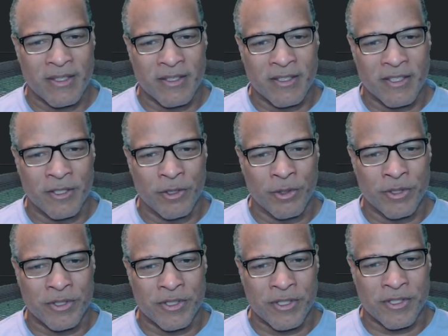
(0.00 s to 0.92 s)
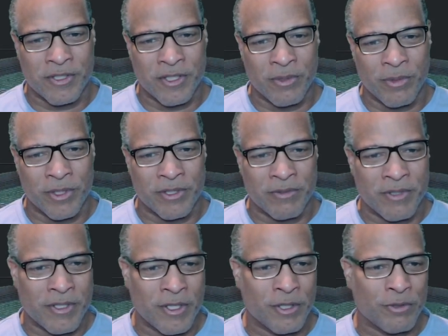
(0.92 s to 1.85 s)
in order to see what the
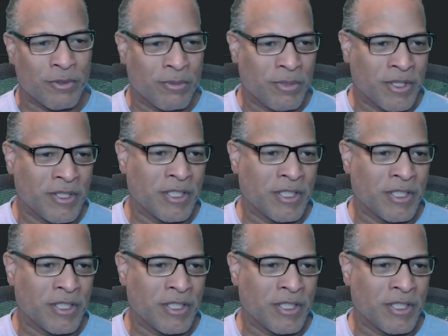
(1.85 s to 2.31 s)
results would be.